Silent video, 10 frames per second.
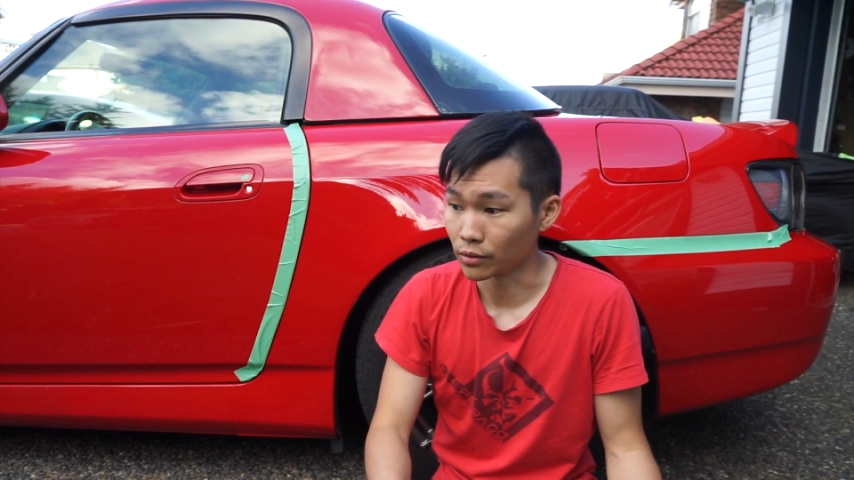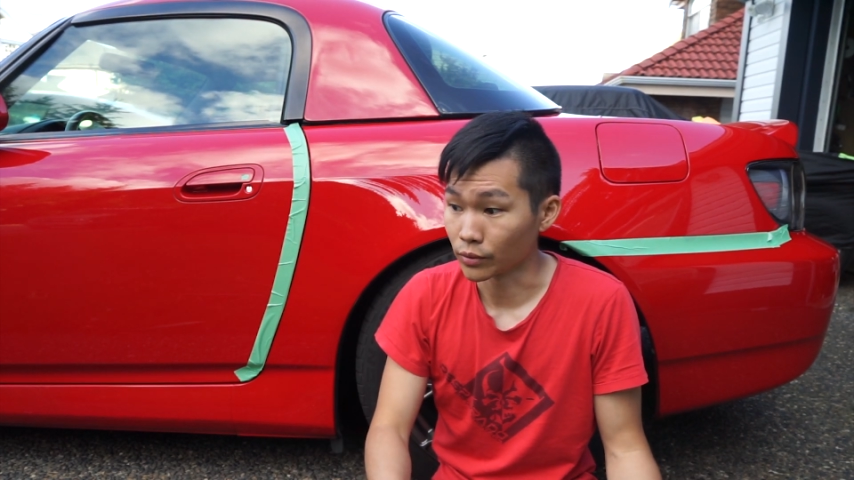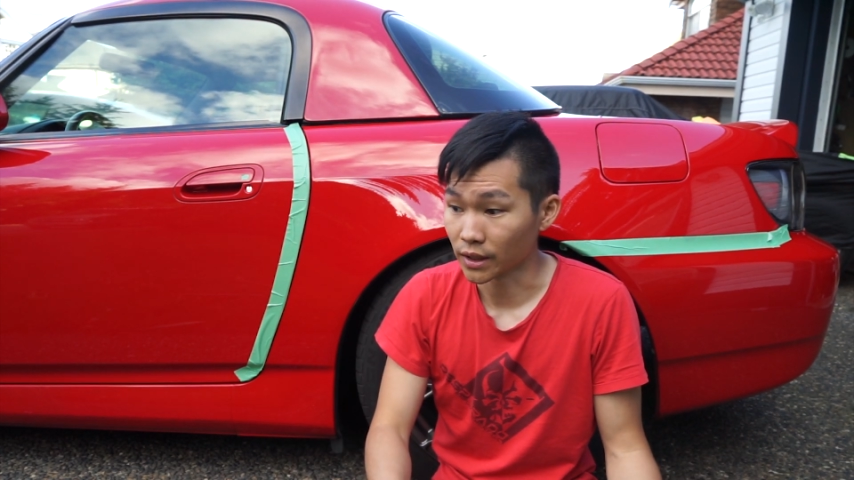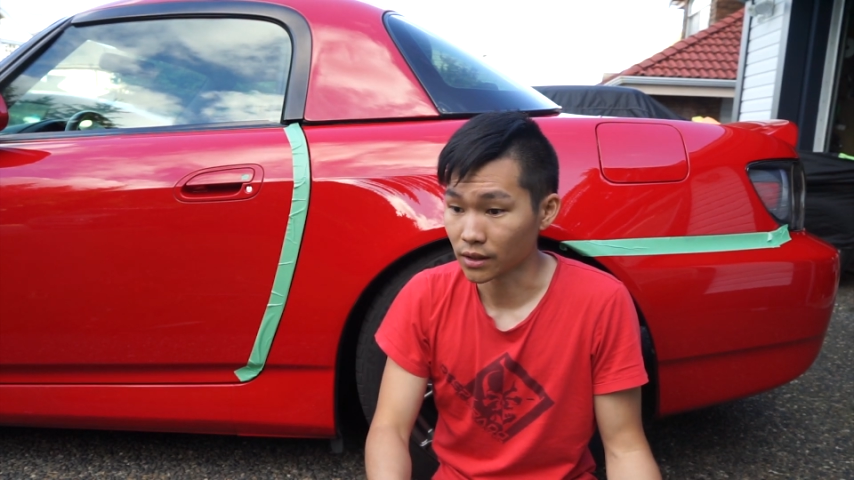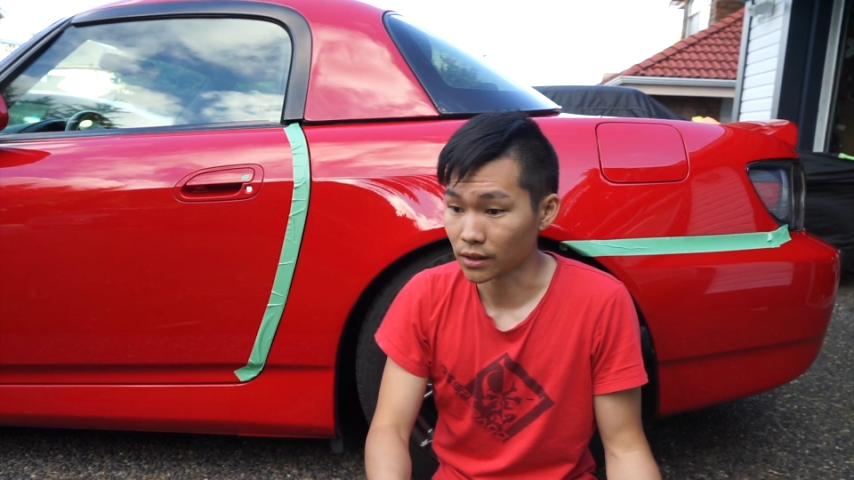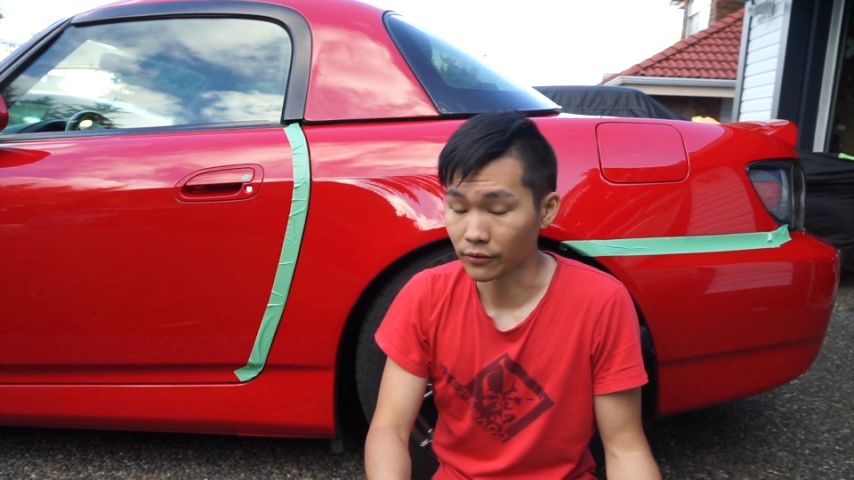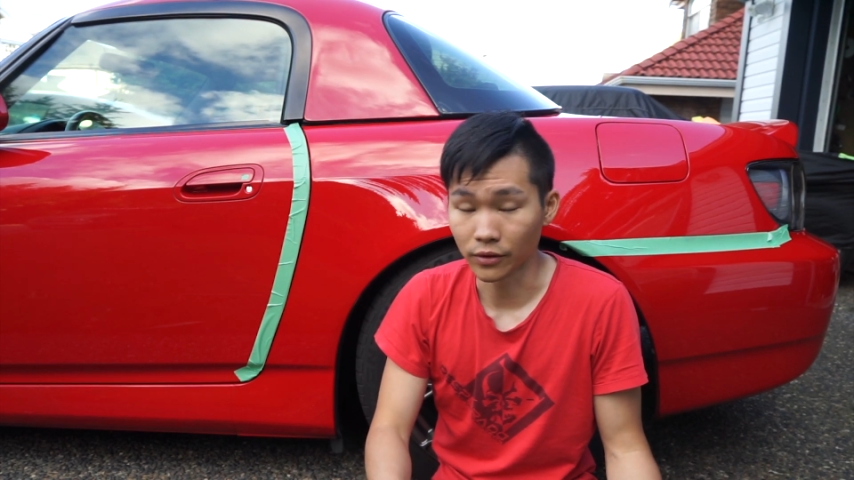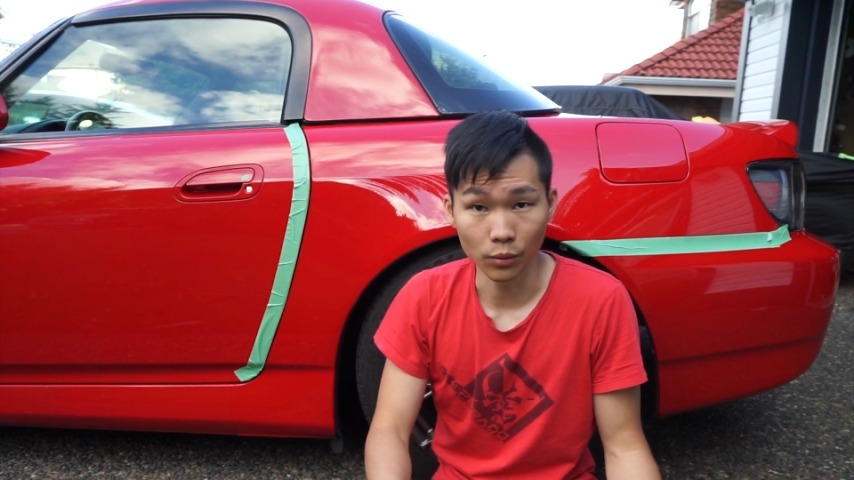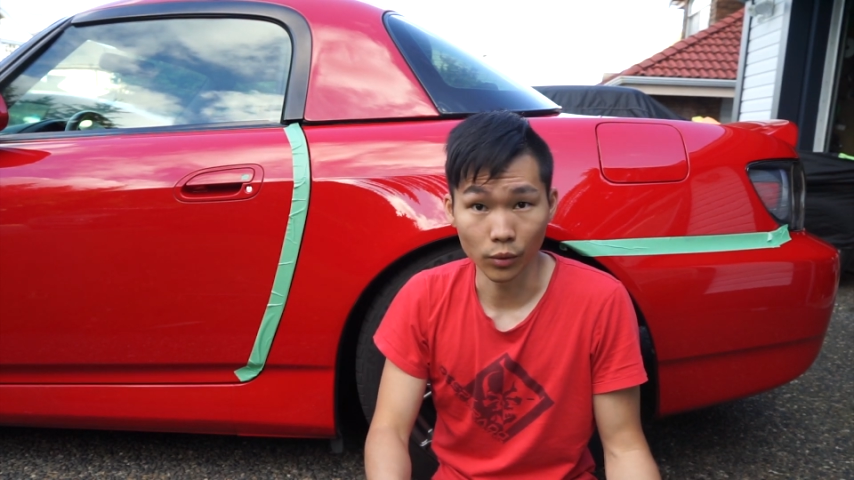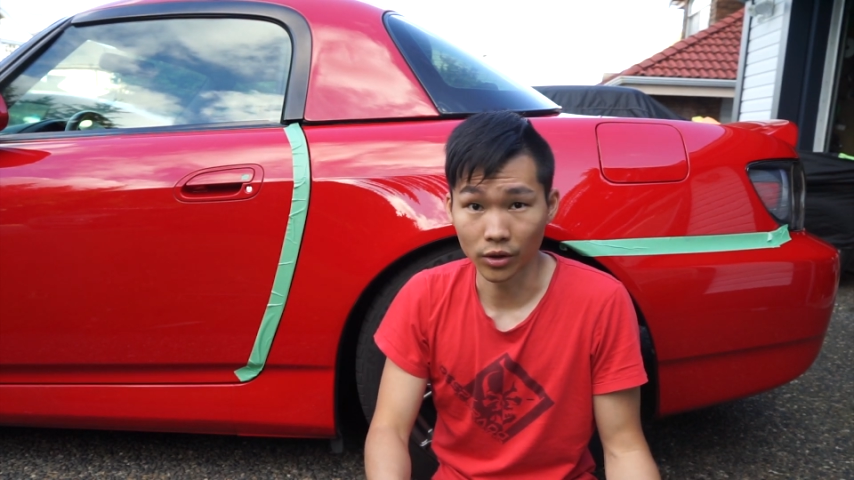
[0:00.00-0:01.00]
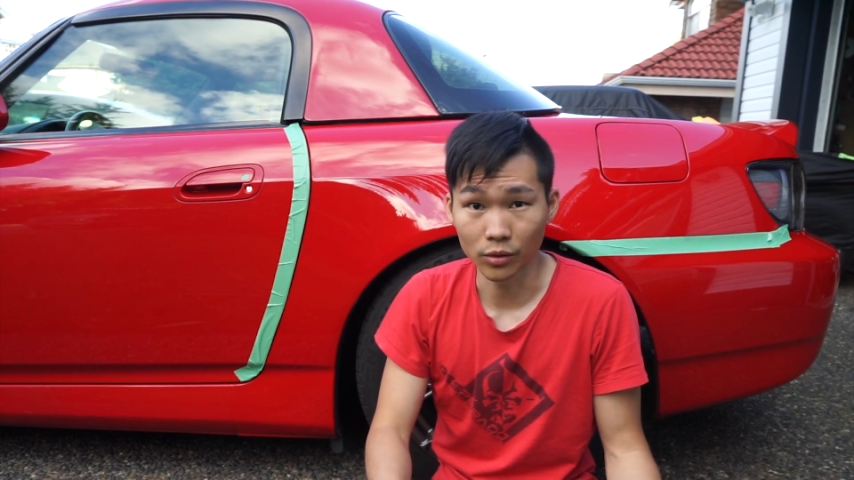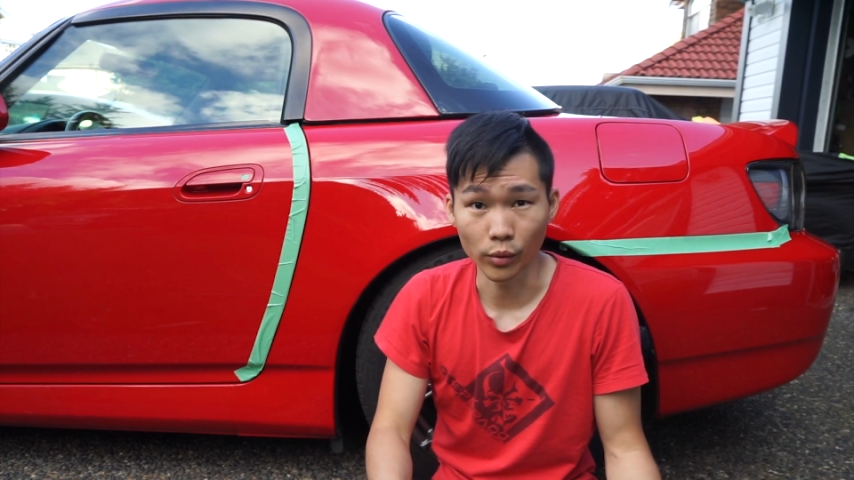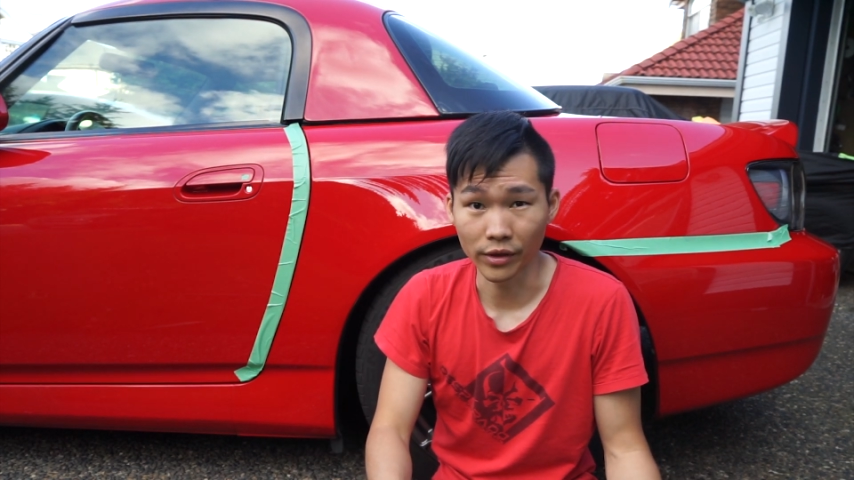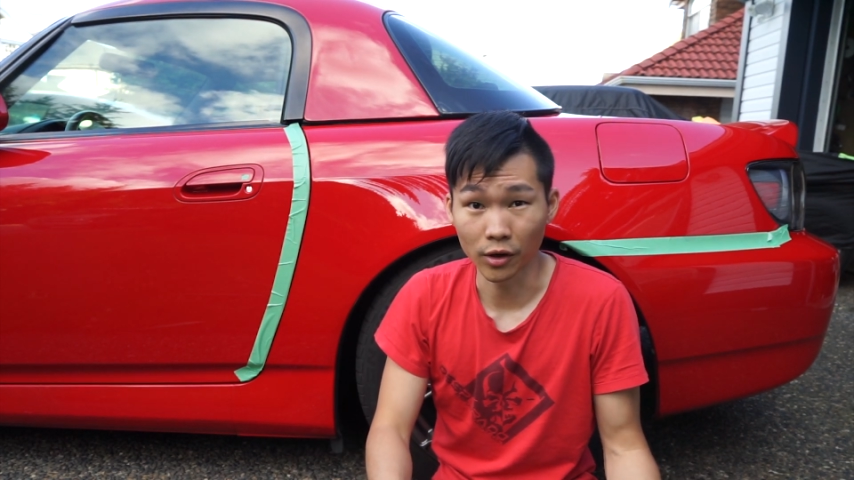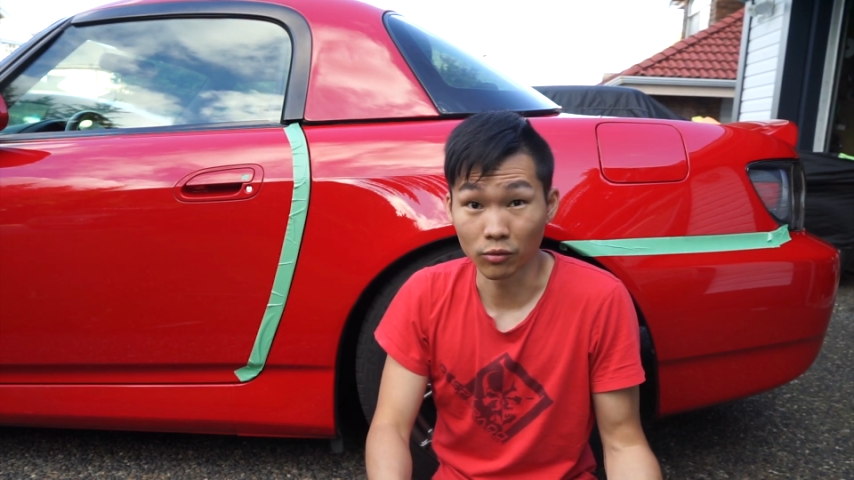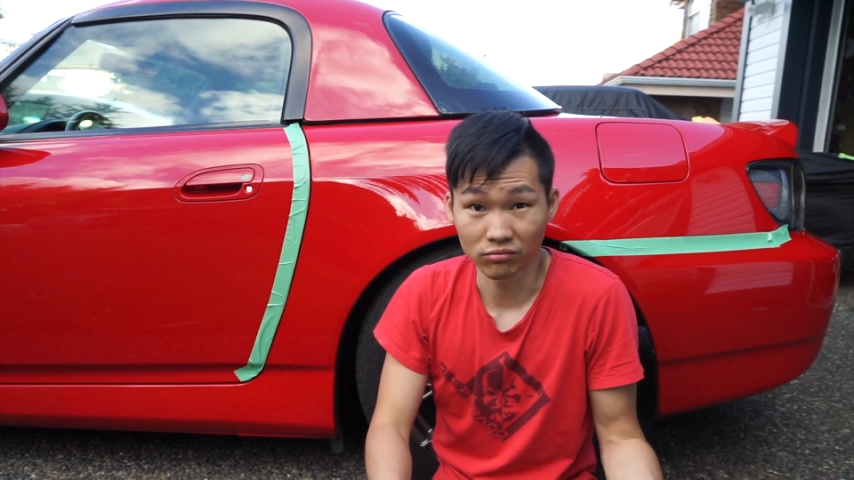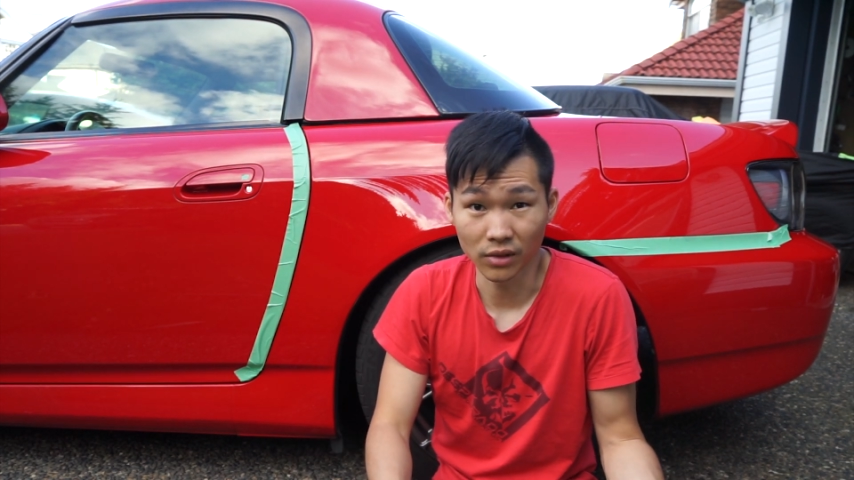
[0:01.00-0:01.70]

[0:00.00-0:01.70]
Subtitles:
rest of the work without